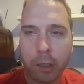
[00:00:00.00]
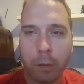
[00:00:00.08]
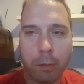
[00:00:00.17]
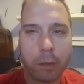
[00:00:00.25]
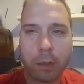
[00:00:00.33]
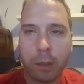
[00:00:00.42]
I
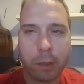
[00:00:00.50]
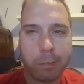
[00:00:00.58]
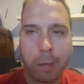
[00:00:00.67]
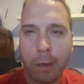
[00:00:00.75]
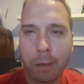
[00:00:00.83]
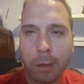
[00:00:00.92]
wasn't as
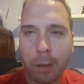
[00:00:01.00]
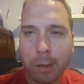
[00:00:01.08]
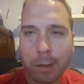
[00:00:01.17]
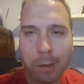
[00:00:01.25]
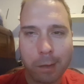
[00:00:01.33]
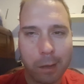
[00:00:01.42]

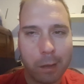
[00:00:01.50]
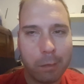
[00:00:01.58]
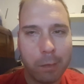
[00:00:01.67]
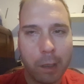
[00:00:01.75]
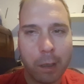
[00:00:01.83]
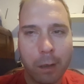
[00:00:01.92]
paralyzed as I
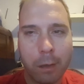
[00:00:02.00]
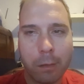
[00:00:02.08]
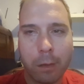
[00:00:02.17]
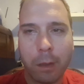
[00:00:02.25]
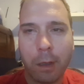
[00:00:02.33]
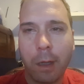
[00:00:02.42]
am now,
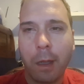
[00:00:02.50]
and